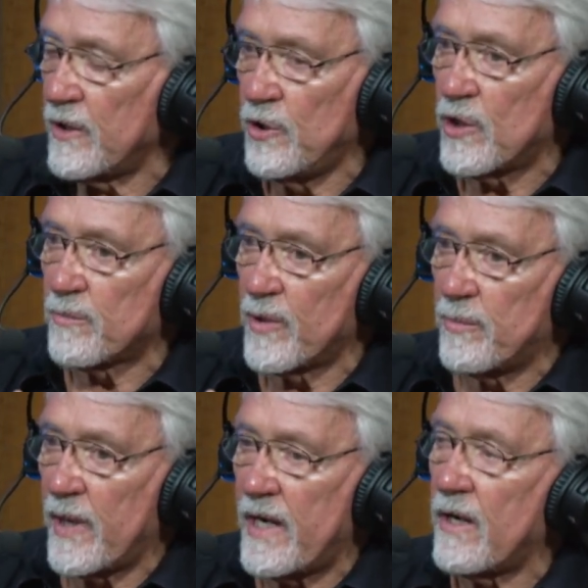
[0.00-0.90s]
You can
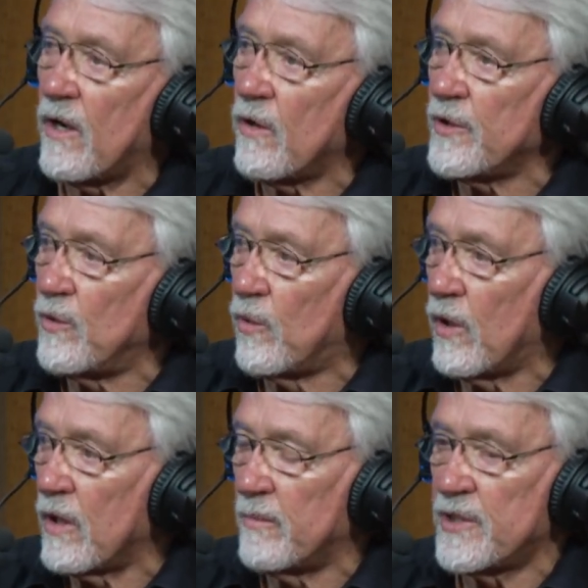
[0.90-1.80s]
prepare all you
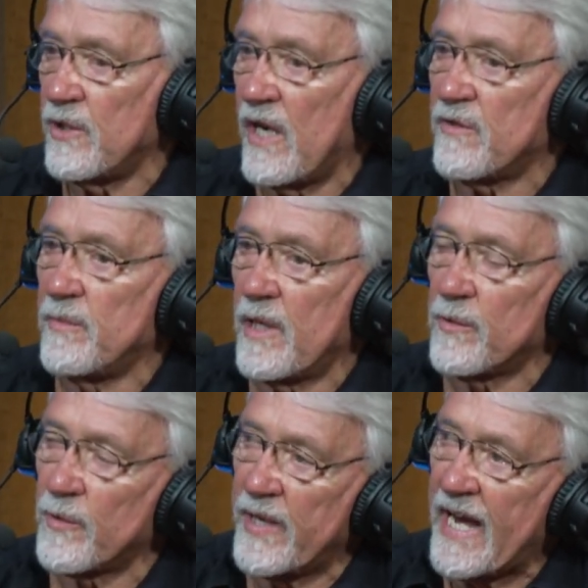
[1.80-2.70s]
want, but you have to be able
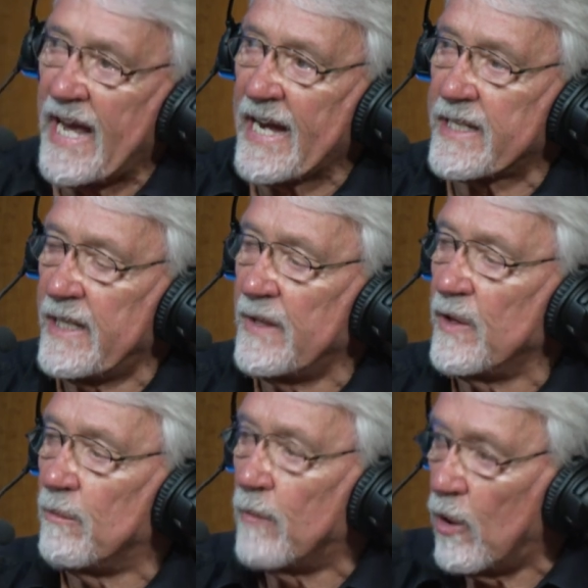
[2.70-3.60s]
to react in
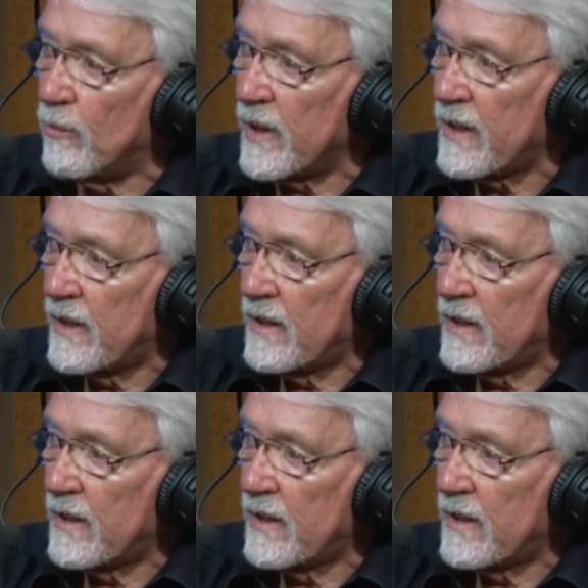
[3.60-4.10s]
the moment.